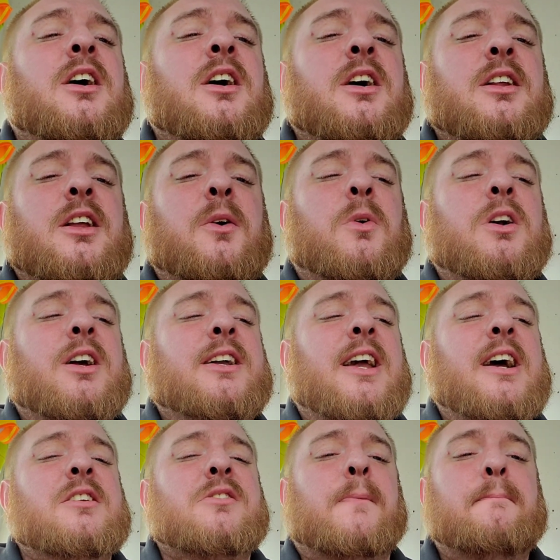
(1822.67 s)
They want to
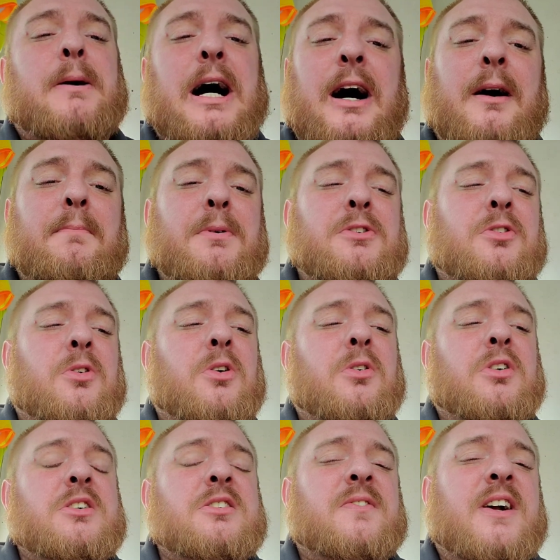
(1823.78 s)
cancel Paw Patrol
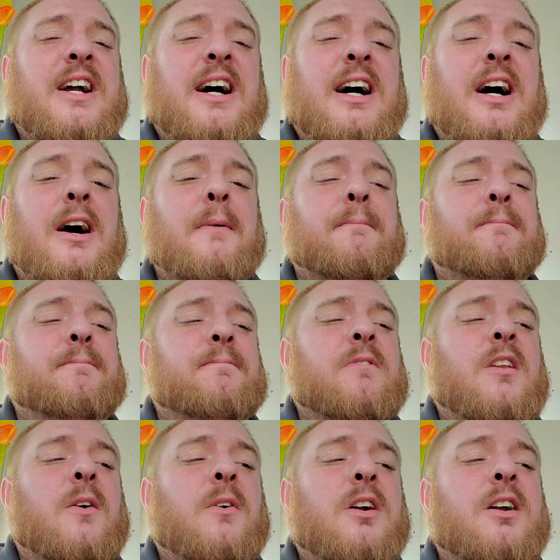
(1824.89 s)
because of a cop.
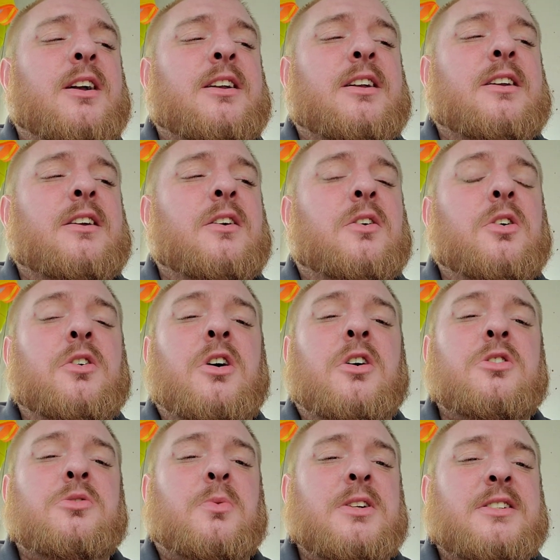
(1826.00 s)
They want to. Who
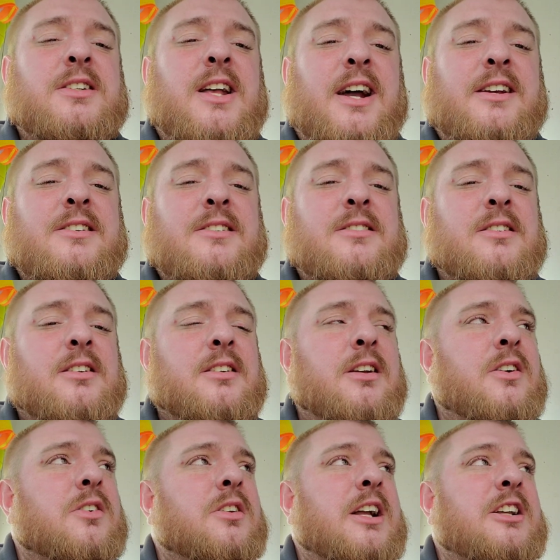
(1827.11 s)
knows what's next? You
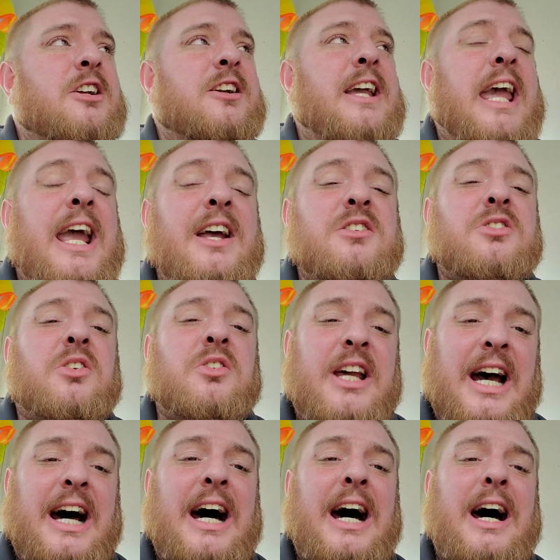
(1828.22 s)
know, they canceled
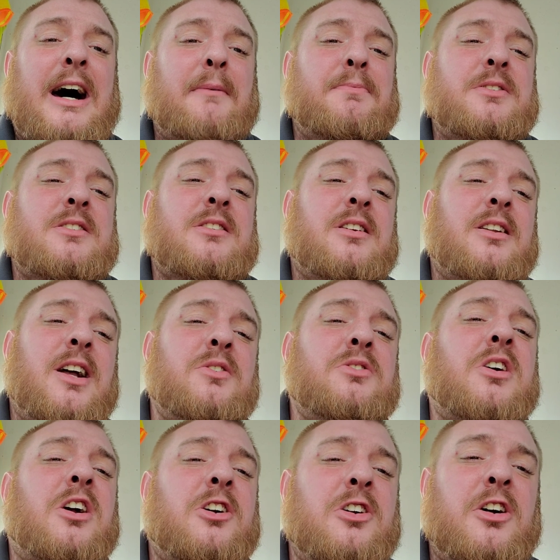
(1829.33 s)
Cops. That was
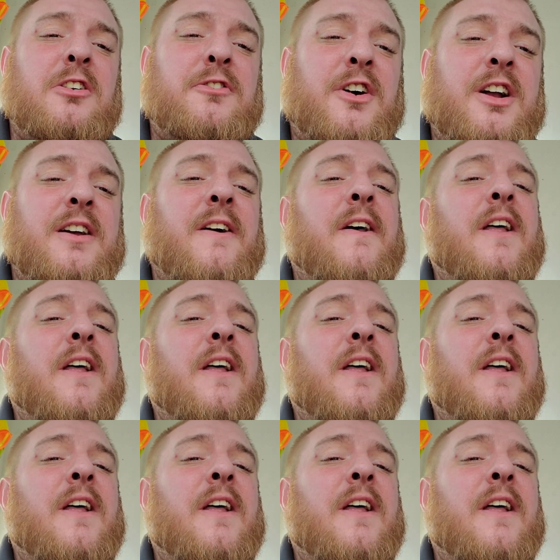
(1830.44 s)
a good fucking.